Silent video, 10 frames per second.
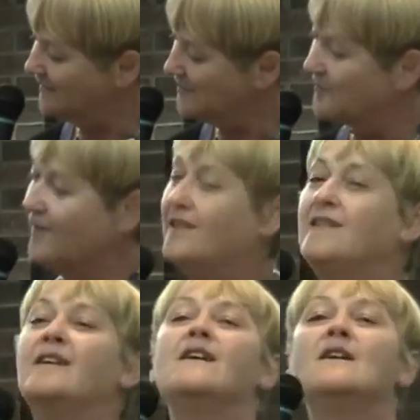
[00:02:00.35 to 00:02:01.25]
Liberal,
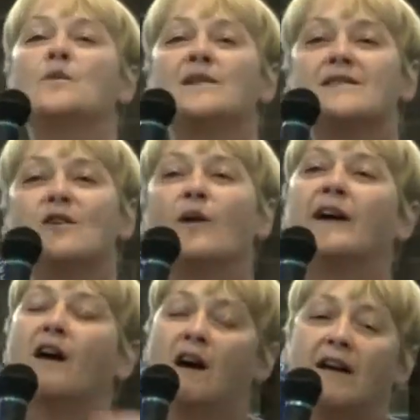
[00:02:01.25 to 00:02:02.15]
was going
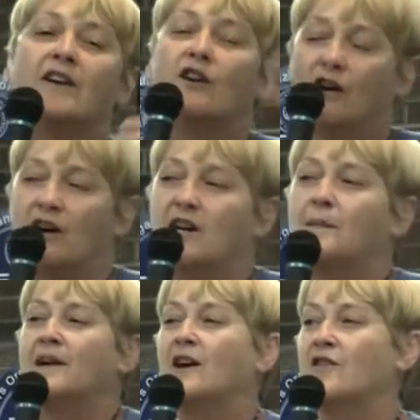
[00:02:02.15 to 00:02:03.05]
on and on
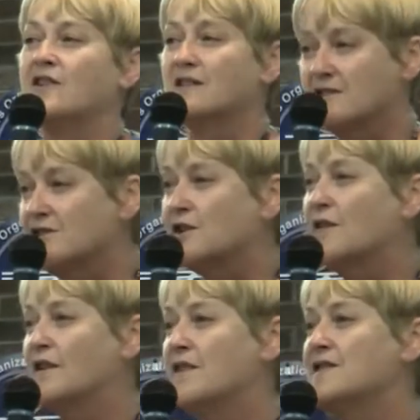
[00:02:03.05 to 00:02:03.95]
how the
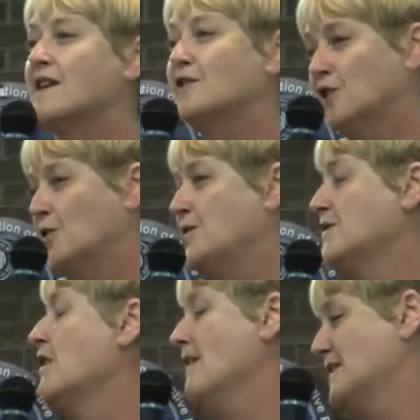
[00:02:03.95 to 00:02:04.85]
Conservatives had closed
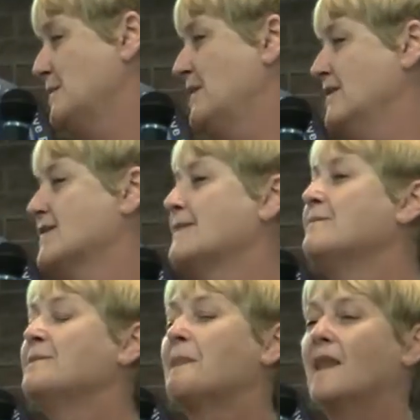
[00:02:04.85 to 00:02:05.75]
hospitals.
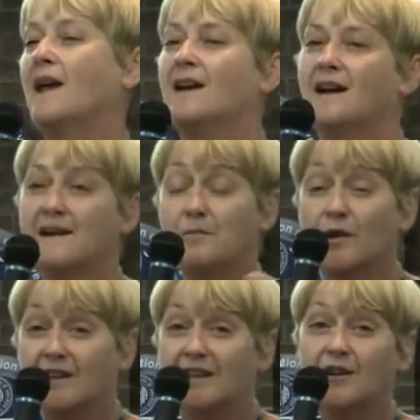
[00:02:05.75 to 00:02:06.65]
And I
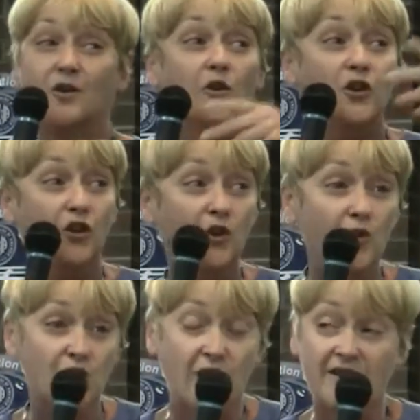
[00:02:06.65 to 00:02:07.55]
pointed out, you
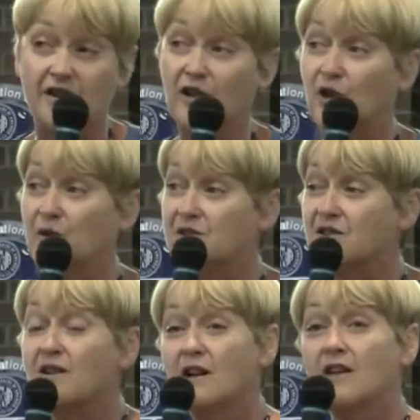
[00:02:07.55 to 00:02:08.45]
tried to close
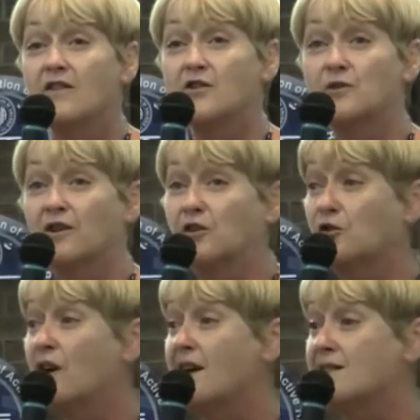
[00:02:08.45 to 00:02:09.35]
the Toronto
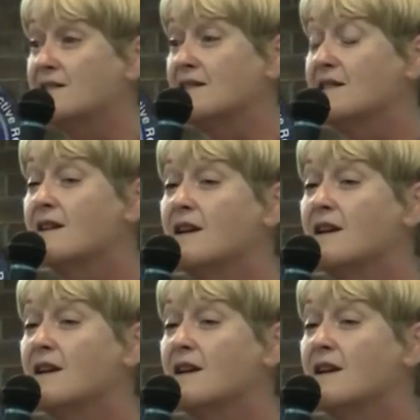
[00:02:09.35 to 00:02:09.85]
Grace,